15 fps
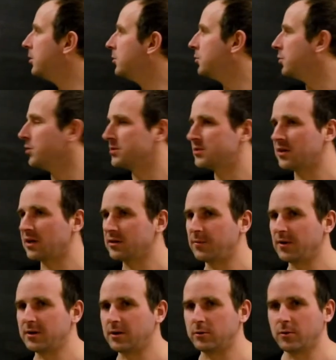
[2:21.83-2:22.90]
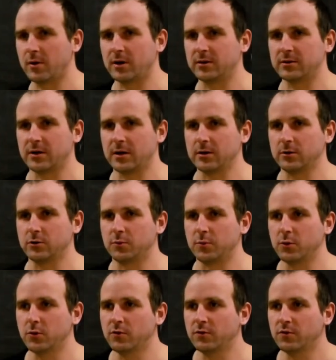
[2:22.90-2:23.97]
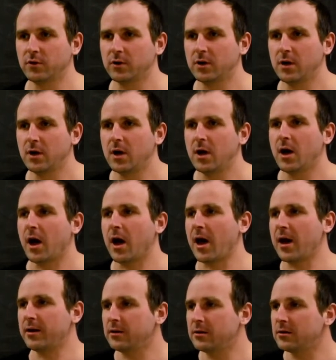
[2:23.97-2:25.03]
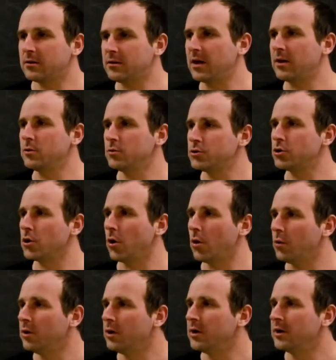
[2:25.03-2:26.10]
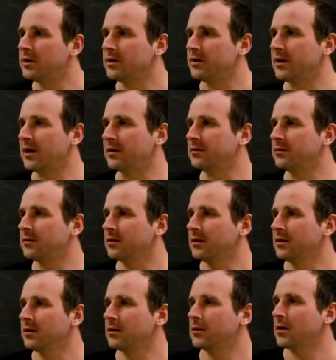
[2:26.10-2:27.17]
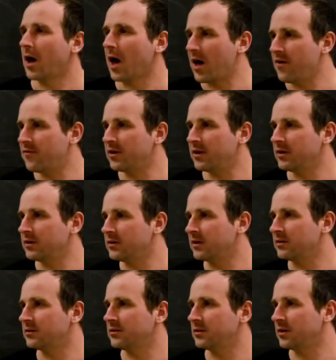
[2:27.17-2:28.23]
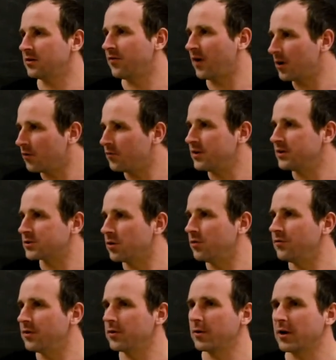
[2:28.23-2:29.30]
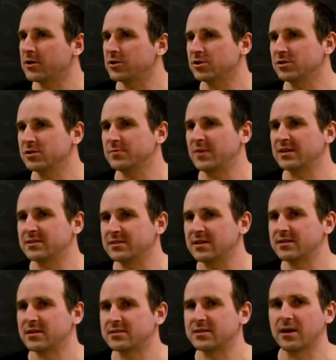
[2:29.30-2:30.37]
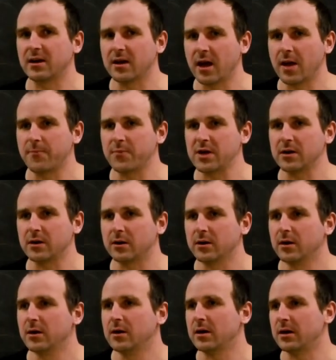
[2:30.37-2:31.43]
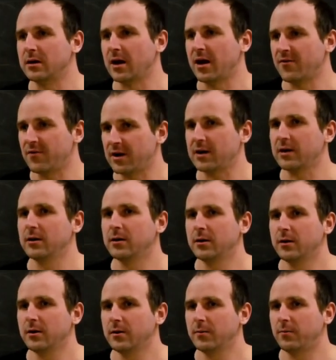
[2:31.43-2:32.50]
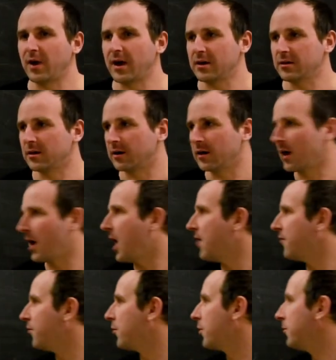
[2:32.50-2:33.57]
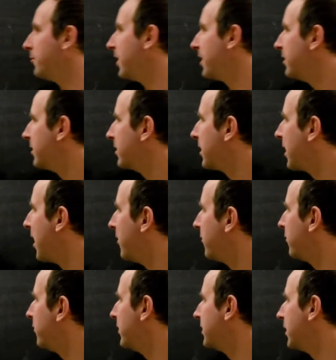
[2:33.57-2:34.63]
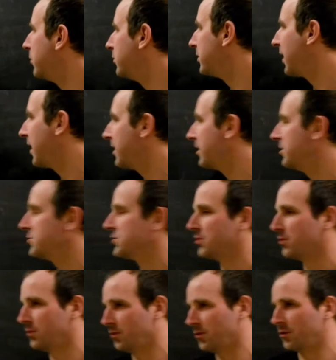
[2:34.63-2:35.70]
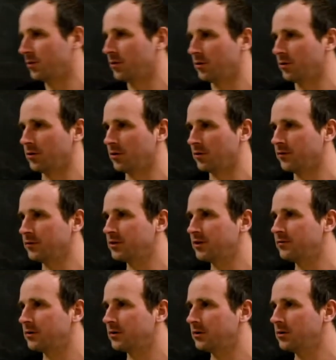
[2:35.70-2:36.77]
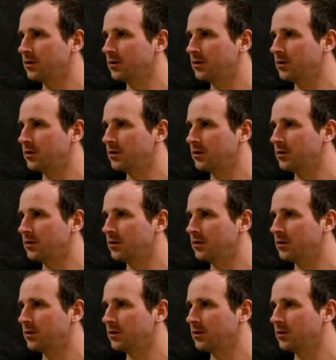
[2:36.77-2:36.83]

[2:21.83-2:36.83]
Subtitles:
to the statement that you are trying to prove. And then you show that that one of these configurations must necessarily appear in every planar graph or planar graph without triangles or whatever.